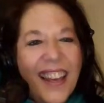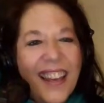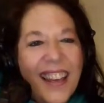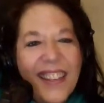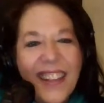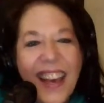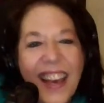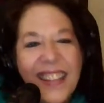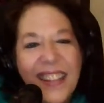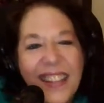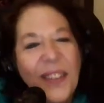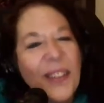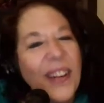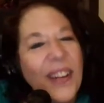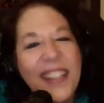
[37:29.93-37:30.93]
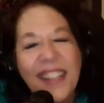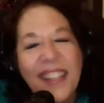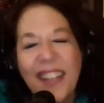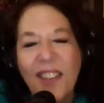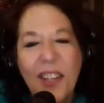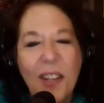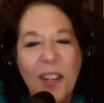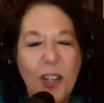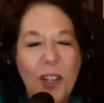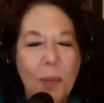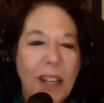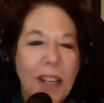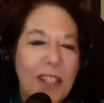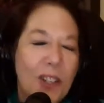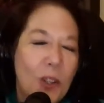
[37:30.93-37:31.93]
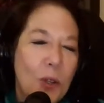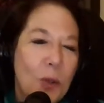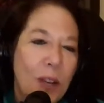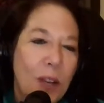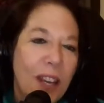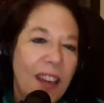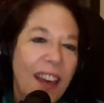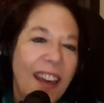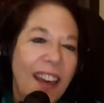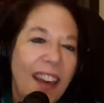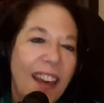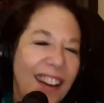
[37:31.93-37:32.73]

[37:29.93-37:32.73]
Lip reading: She has some great stuff. She makes jewelry, and